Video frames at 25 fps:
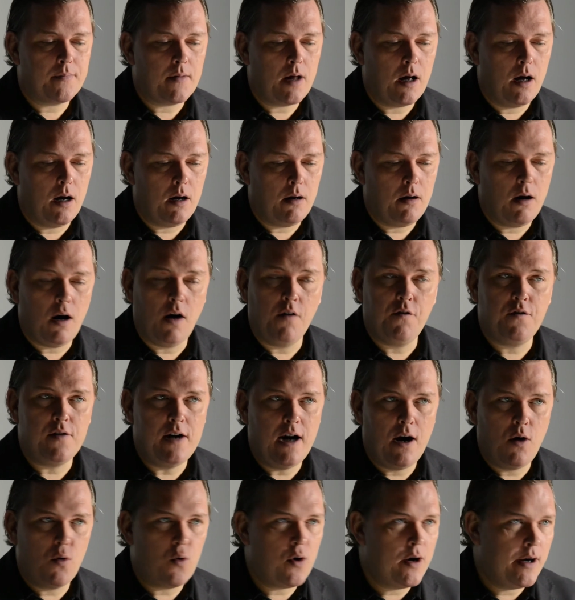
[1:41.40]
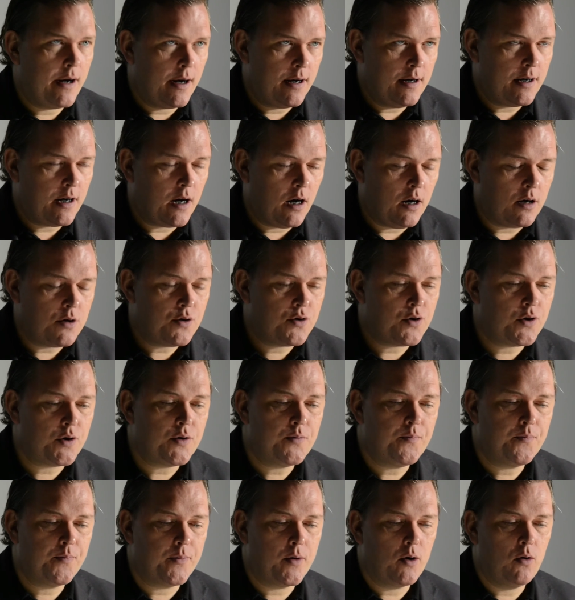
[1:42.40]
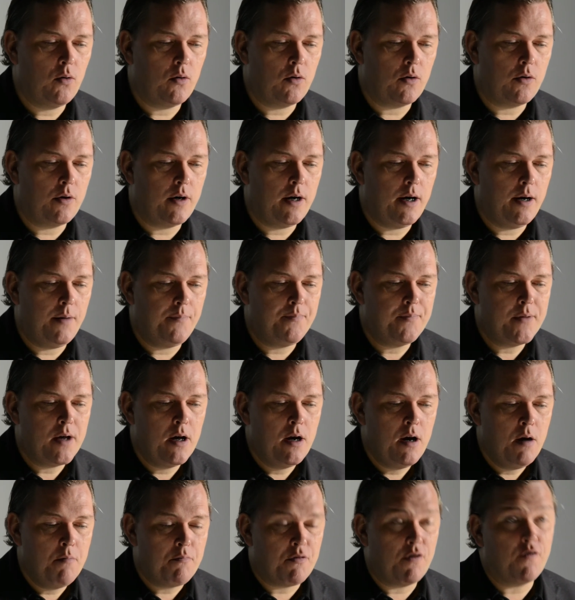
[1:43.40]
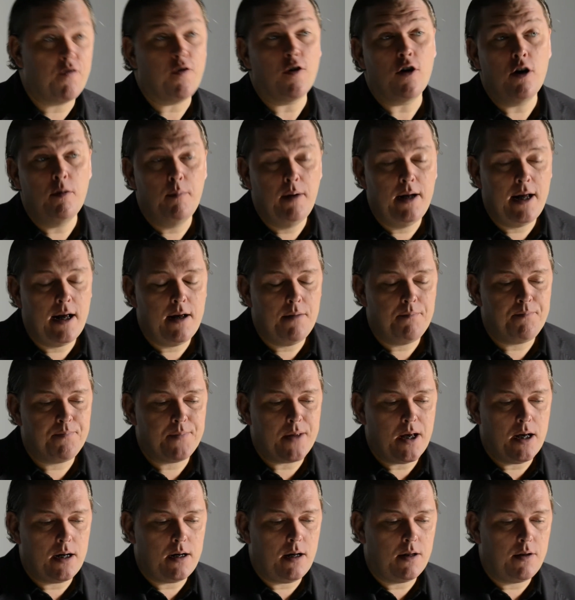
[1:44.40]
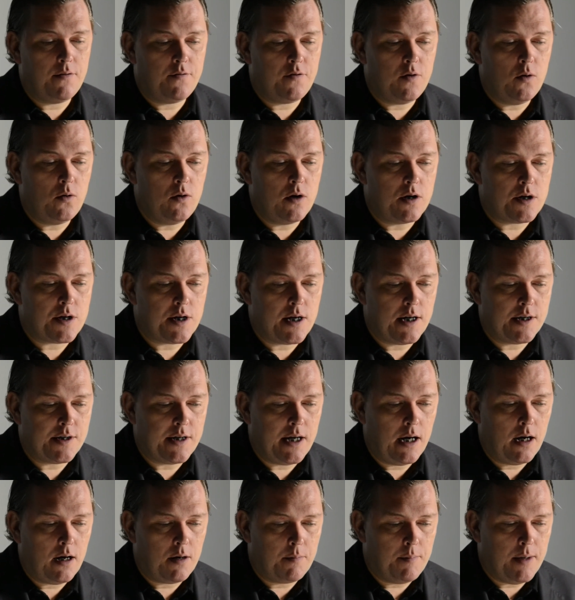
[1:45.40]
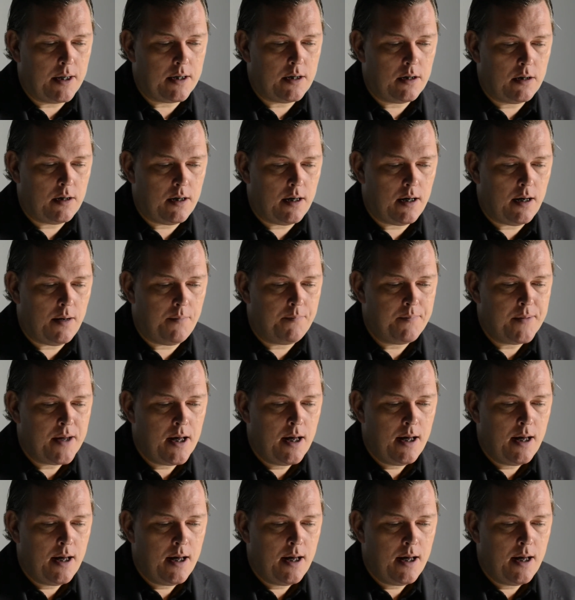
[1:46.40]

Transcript: half an hour in a decanter, or preferably another few years in a cellar, but